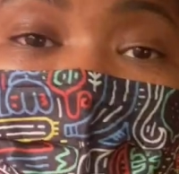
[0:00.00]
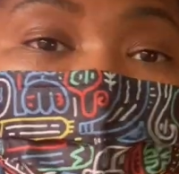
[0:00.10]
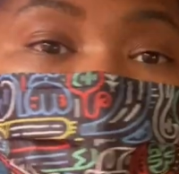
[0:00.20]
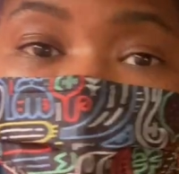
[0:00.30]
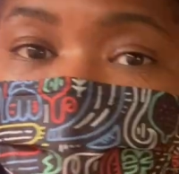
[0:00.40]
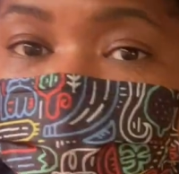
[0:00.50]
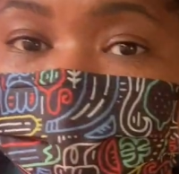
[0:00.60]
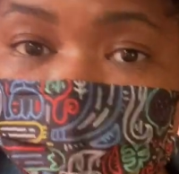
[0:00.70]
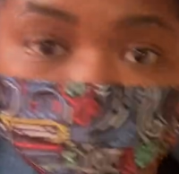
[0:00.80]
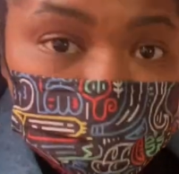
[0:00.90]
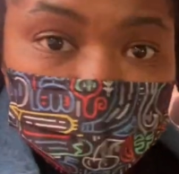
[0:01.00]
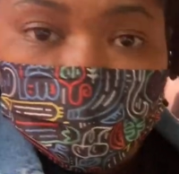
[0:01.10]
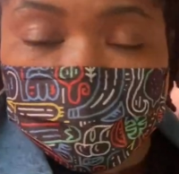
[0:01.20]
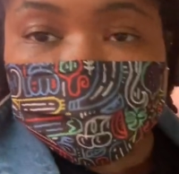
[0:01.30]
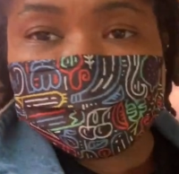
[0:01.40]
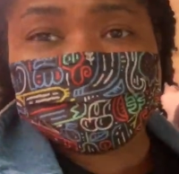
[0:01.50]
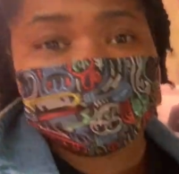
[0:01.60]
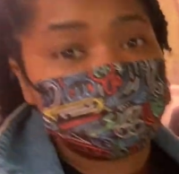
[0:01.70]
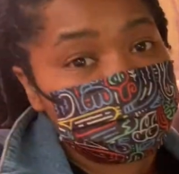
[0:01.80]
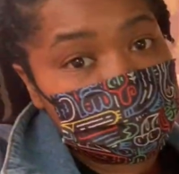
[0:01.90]
Was it too much money? Is it
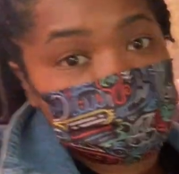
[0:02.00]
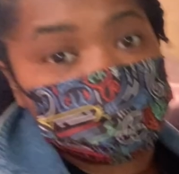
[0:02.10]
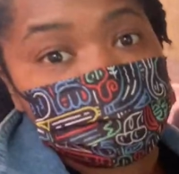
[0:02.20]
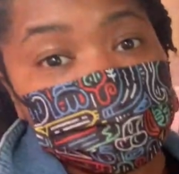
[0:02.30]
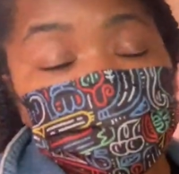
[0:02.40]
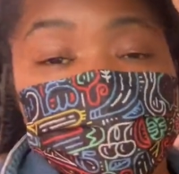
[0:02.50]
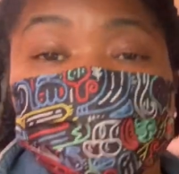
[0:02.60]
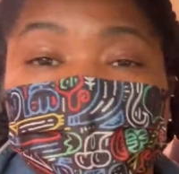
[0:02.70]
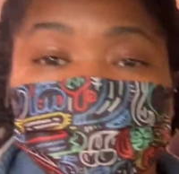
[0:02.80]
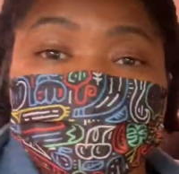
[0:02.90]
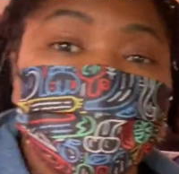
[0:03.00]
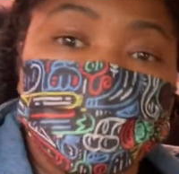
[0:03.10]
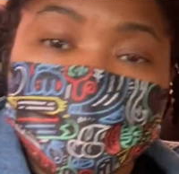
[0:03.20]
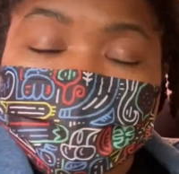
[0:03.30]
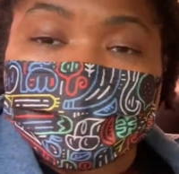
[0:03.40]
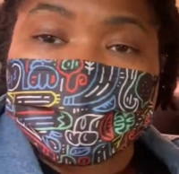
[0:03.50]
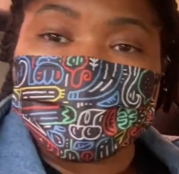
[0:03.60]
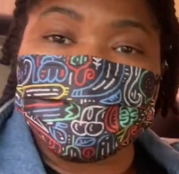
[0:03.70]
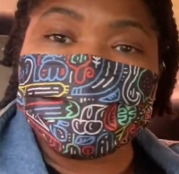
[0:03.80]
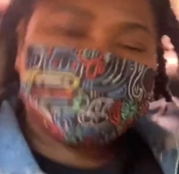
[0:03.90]
comparable to where you
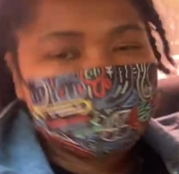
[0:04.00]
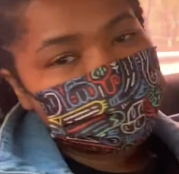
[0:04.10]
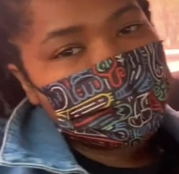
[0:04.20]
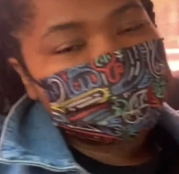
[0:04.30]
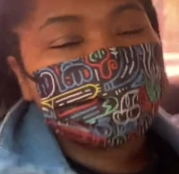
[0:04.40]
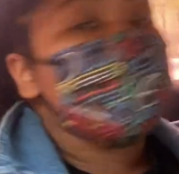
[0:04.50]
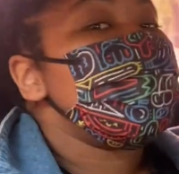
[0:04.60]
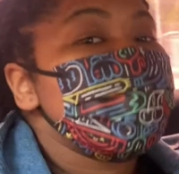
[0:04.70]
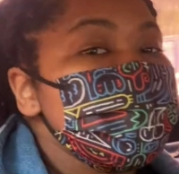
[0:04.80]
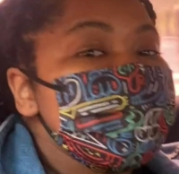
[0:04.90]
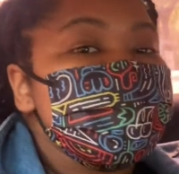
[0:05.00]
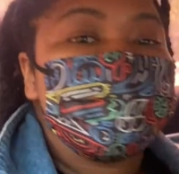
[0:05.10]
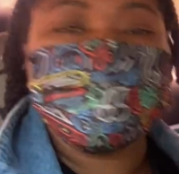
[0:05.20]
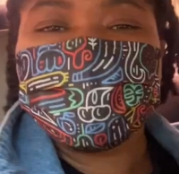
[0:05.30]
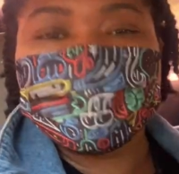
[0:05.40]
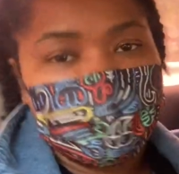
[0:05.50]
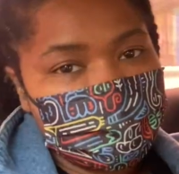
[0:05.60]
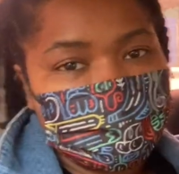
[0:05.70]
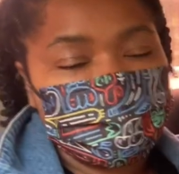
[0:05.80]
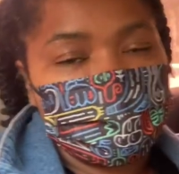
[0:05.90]
live? So as always, if you like
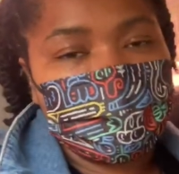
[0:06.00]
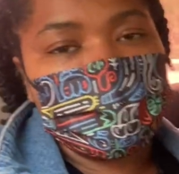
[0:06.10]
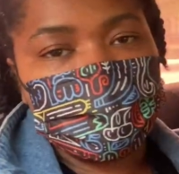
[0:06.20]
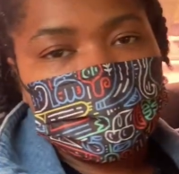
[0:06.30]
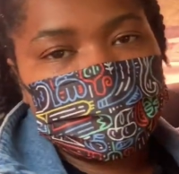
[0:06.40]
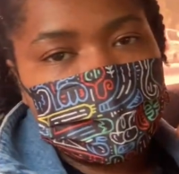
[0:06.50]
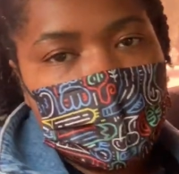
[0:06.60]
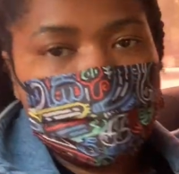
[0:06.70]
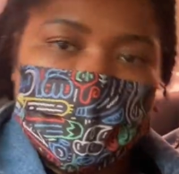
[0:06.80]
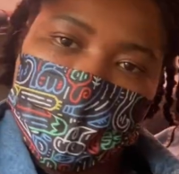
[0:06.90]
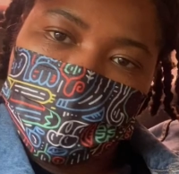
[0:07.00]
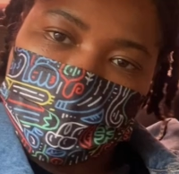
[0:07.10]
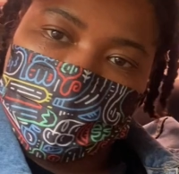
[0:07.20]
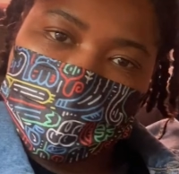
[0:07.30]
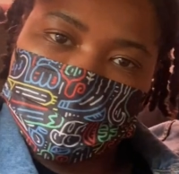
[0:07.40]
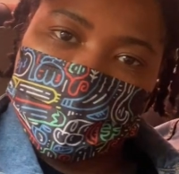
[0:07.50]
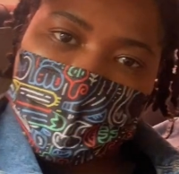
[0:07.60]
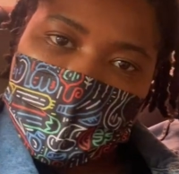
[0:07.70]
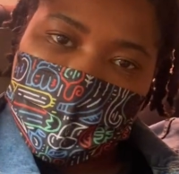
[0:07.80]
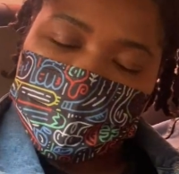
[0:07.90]
this video, give me that big old thumbs
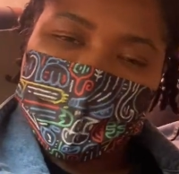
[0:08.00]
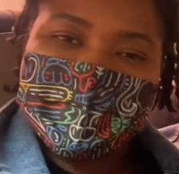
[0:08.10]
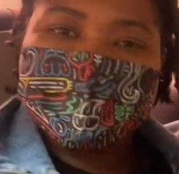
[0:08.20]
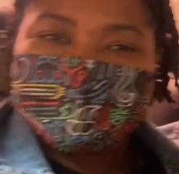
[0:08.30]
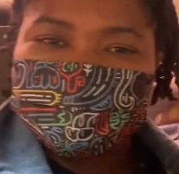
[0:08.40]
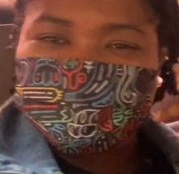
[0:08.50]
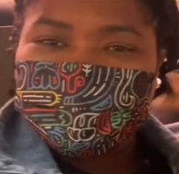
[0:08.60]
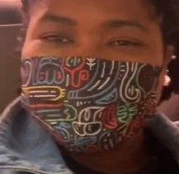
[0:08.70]
up. Send me